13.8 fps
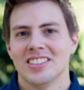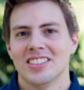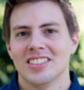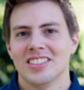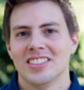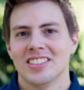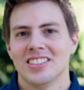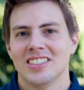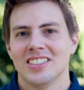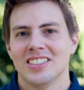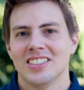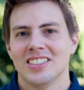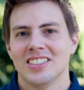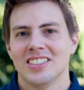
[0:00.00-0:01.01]

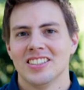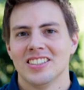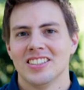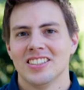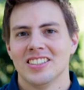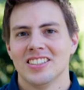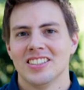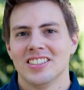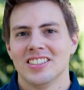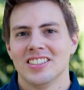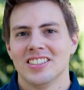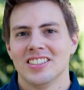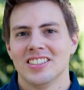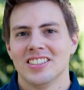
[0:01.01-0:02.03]

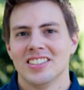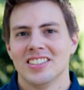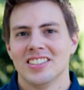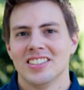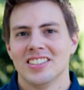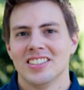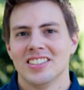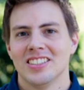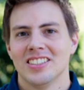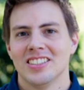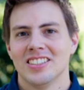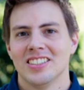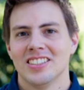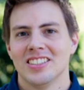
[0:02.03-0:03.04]

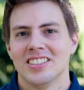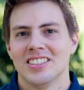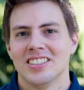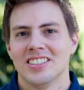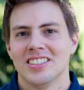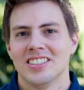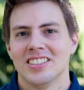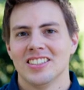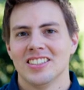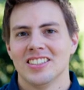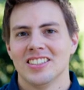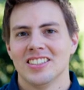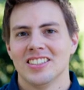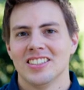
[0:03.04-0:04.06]

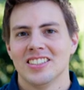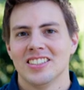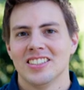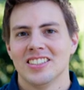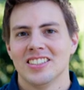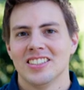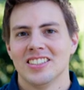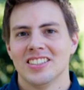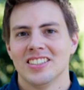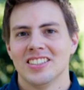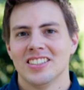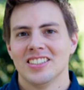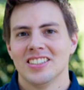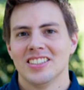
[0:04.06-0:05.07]

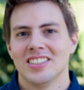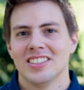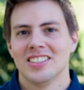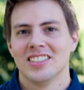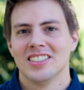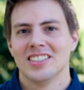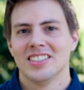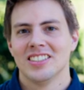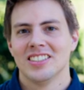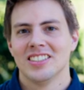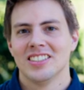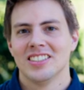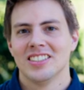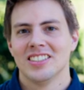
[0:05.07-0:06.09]

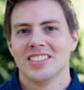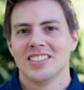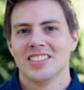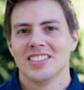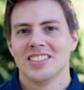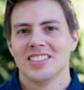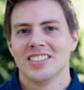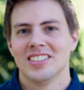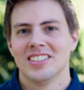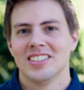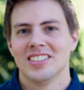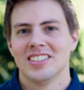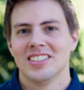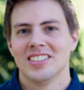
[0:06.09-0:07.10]

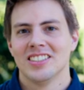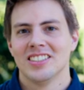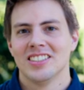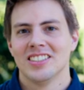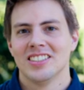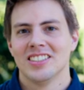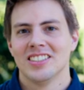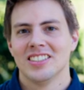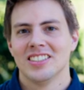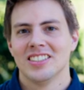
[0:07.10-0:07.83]
[no speech]